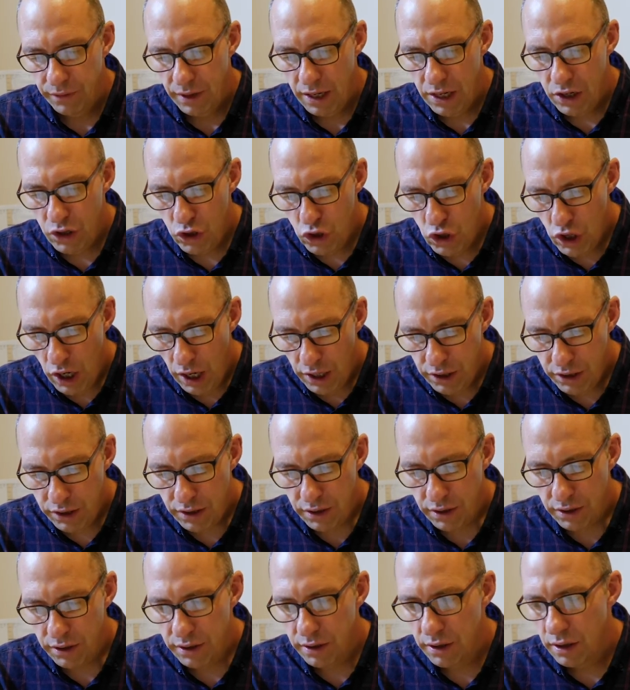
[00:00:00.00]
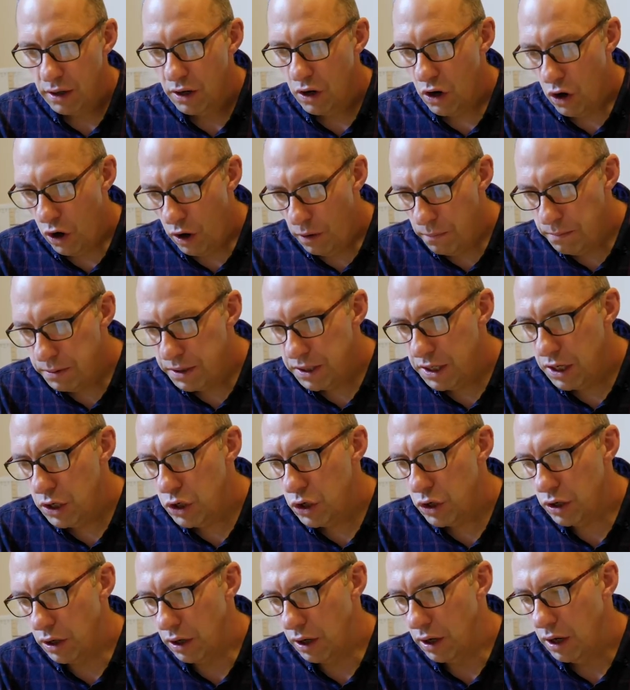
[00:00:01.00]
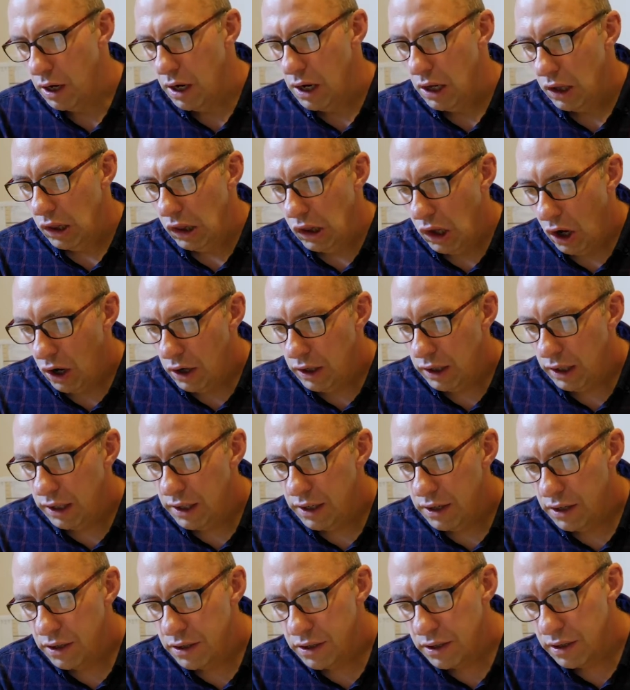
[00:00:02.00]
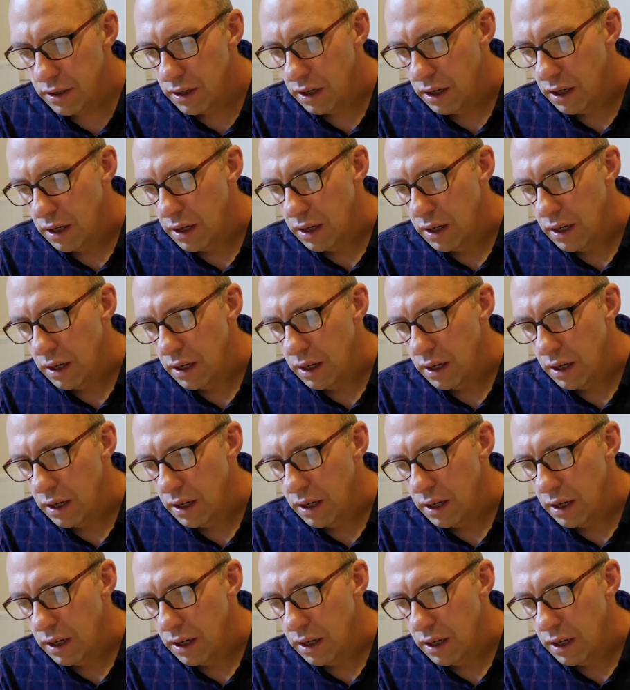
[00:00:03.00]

injustice, competition, loneliness,